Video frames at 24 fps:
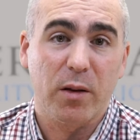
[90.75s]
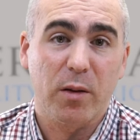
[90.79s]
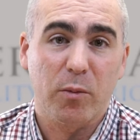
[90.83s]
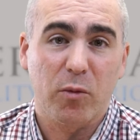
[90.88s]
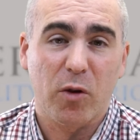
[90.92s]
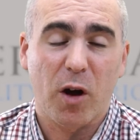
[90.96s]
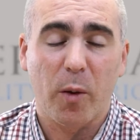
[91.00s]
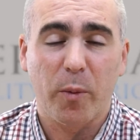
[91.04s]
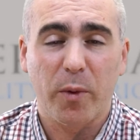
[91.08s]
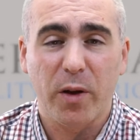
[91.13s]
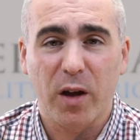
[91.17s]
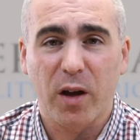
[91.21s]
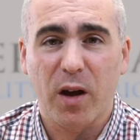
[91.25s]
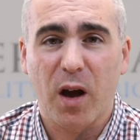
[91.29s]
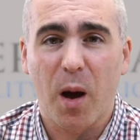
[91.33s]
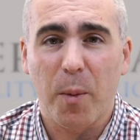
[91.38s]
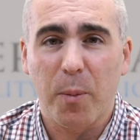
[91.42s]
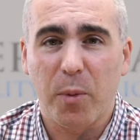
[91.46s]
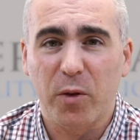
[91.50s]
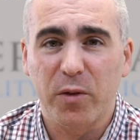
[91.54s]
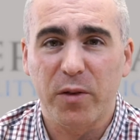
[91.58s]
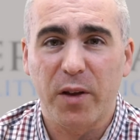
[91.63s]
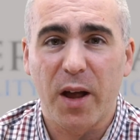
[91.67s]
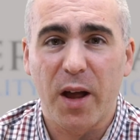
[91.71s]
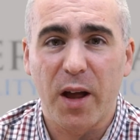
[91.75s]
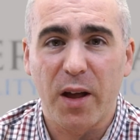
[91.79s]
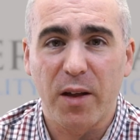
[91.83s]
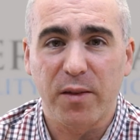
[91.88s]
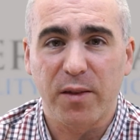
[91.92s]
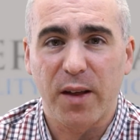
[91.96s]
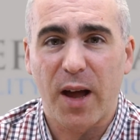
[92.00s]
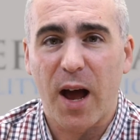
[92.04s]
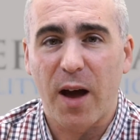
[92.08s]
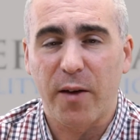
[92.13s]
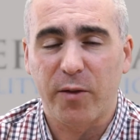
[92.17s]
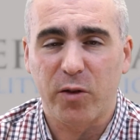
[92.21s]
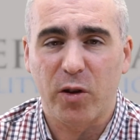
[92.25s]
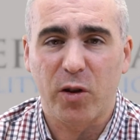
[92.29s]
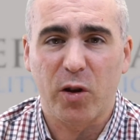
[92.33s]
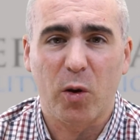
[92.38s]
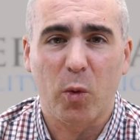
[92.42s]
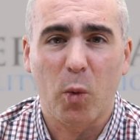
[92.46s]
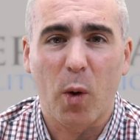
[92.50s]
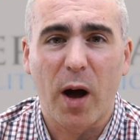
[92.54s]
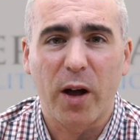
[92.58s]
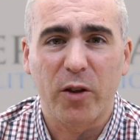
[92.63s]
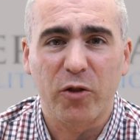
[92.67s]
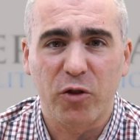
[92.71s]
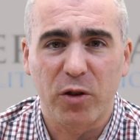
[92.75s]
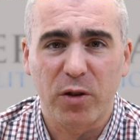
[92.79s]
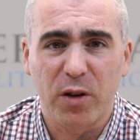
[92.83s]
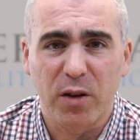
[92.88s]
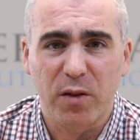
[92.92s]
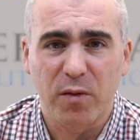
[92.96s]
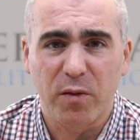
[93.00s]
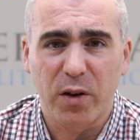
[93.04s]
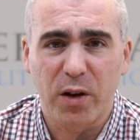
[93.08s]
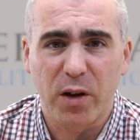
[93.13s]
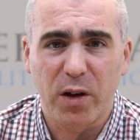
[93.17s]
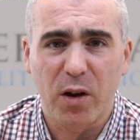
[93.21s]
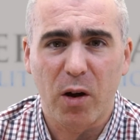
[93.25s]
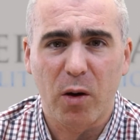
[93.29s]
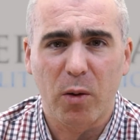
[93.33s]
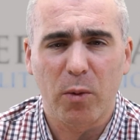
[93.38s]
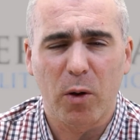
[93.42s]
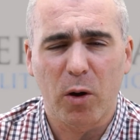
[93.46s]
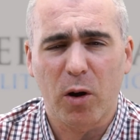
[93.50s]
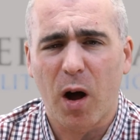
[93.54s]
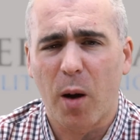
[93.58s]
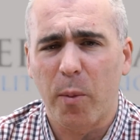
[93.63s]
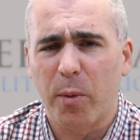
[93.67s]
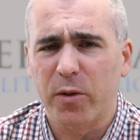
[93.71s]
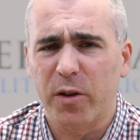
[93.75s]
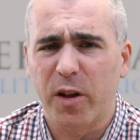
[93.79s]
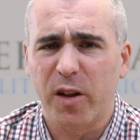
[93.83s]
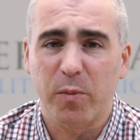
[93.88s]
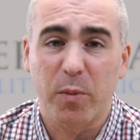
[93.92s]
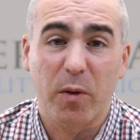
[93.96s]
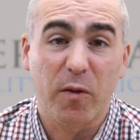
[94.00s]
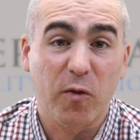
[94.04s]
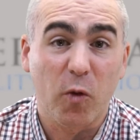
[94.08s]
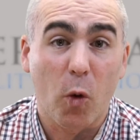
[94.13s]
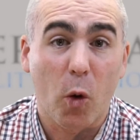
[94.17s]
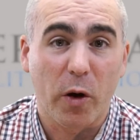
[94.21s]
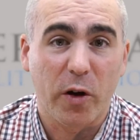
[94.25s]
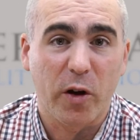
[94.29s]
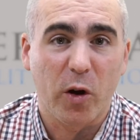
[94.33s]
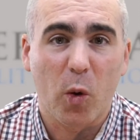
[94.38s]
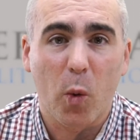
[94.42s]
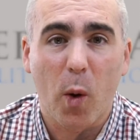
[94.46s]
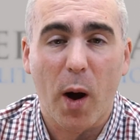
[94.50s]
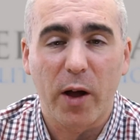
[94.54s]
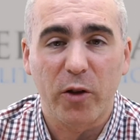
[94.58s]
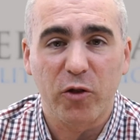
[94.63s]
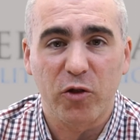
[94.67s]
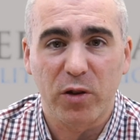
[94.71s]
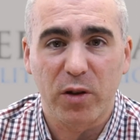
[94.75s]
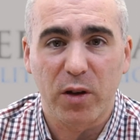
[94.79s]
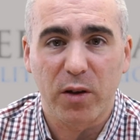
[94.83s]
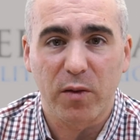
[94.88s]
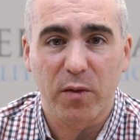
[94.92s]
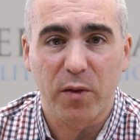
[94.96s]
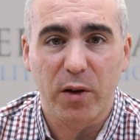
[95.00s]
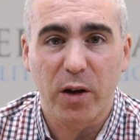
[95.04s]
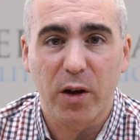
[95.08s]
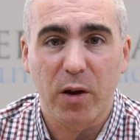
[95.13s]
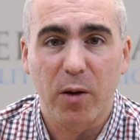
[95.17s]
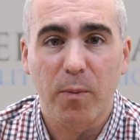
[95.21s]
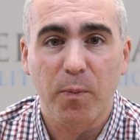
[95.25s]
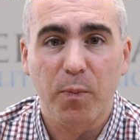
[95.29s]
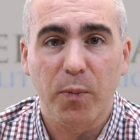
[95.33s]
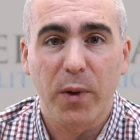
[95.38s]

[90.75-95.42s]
probably a couple days after you're watching this video, or a couple days before you're watching this video.